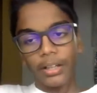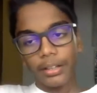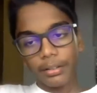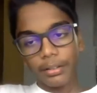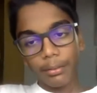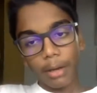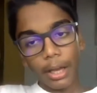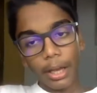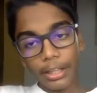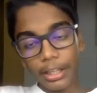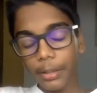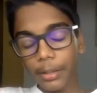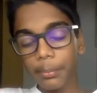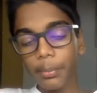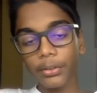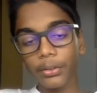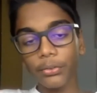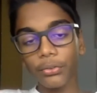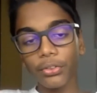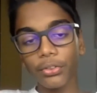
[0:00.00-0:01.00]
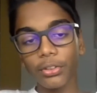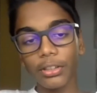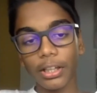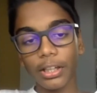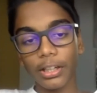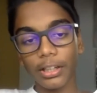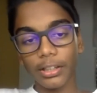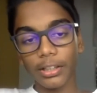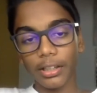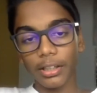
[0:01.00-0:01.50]
I came back to Sri
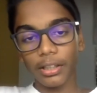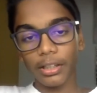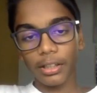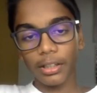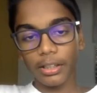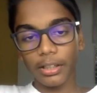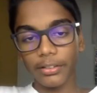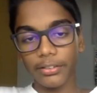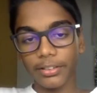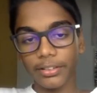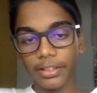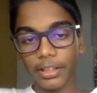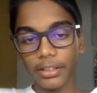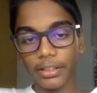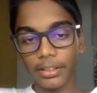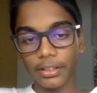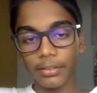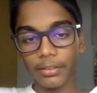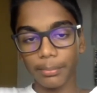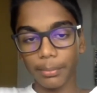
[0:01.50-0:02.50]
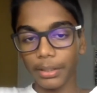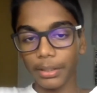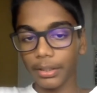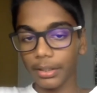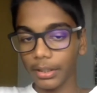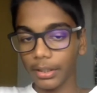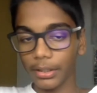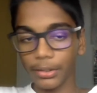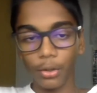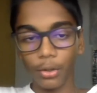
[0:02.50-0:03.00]
Lanka and started a
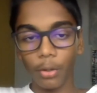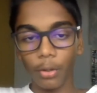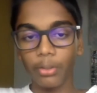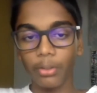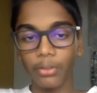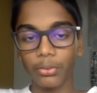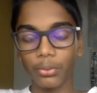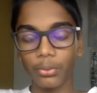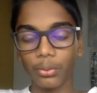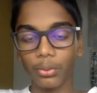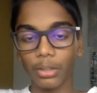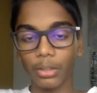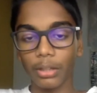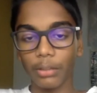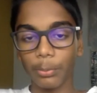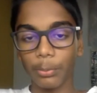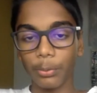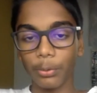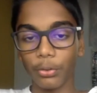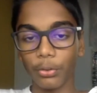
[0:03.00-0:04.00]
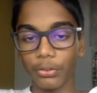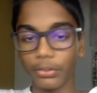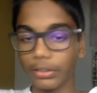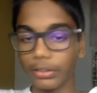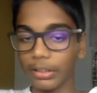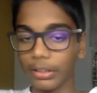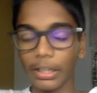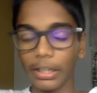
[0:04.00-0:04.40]
normal school life because